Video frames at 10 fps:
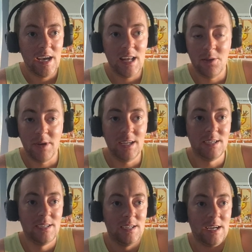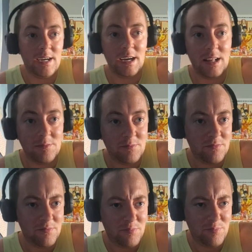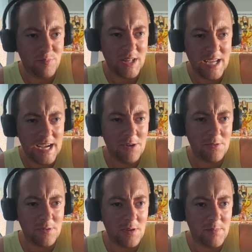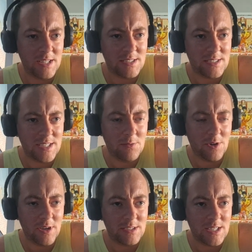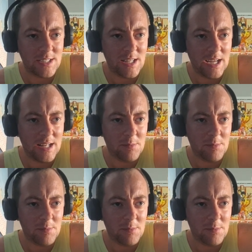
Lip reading: Anyway, I'll play out a bit to see what he says at the end.